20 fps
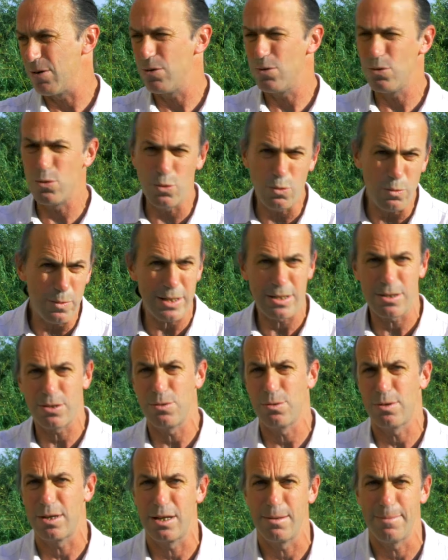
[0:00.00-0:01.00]
all we're
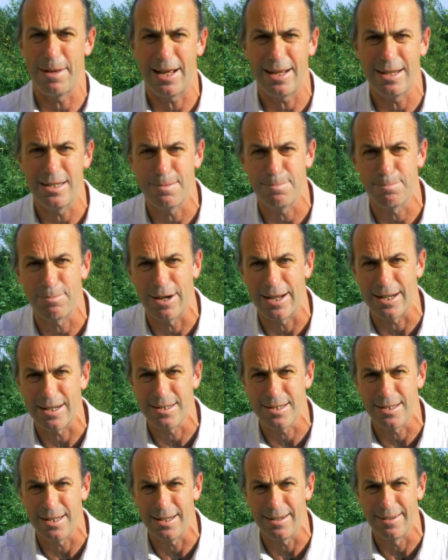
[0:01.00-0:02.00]
talking about is
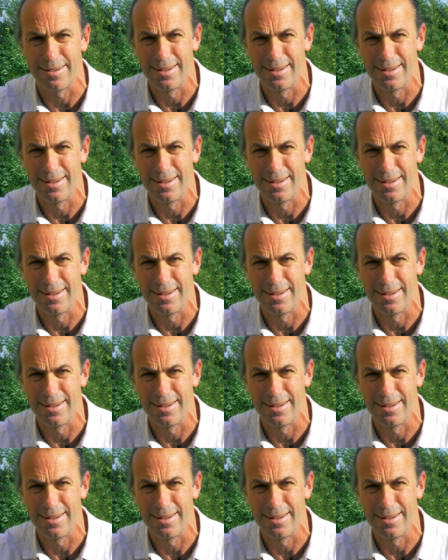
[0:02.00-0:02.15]
Brexit.